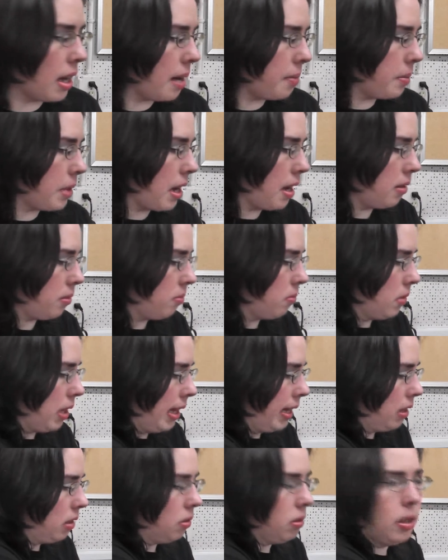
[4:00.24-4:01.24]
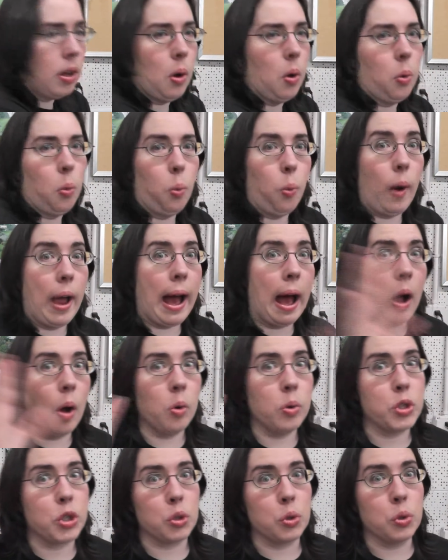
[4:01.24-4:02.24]
I'm not like, you know,
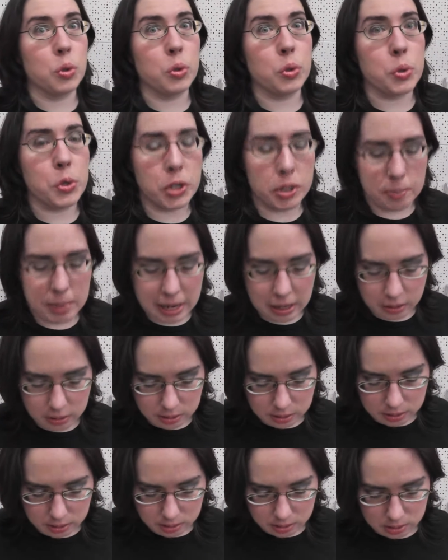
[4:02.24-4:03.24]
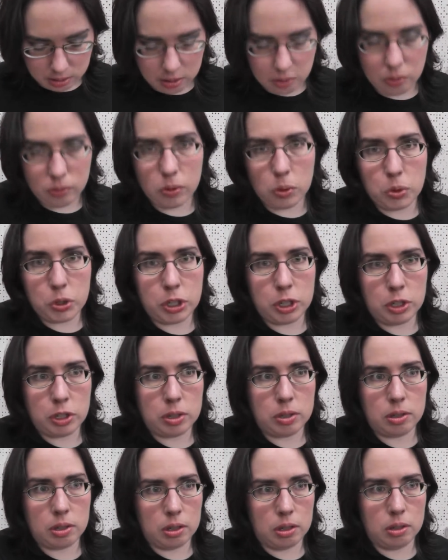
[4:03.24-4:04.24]
wowzers about it, you know,
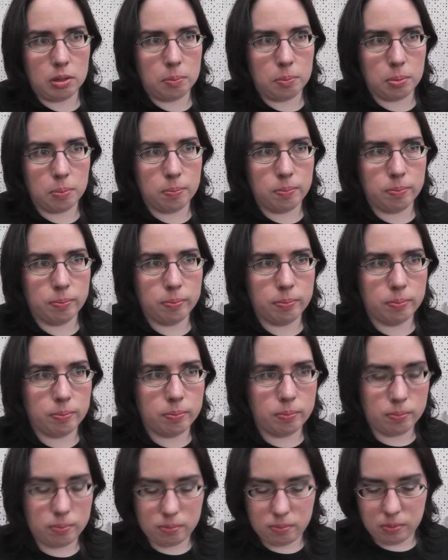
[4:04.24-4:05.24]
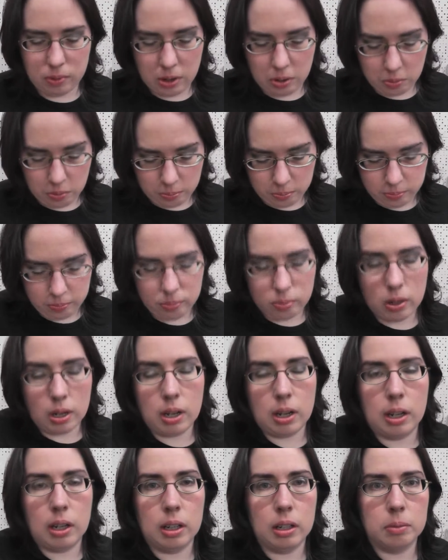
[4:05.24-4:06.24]
versus the, you know,
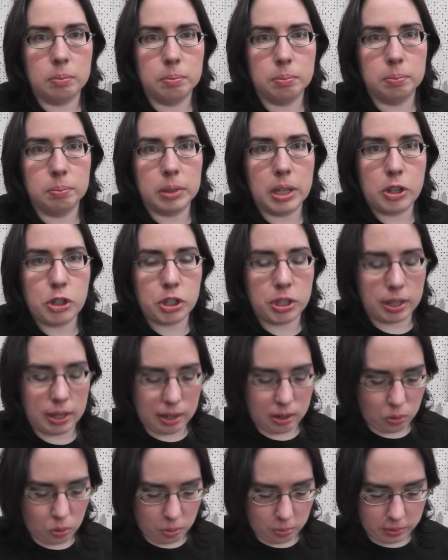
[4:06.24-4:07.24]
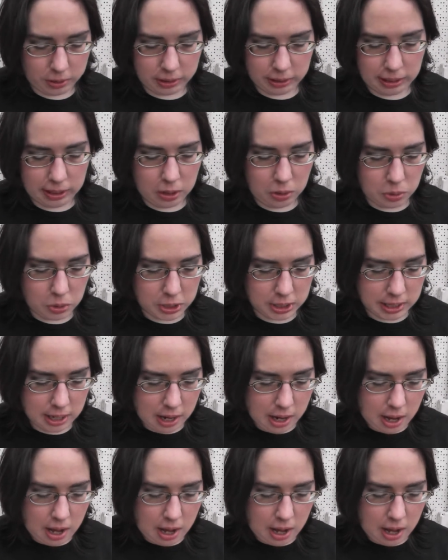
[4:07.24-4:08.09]
uh, blush that I normally use.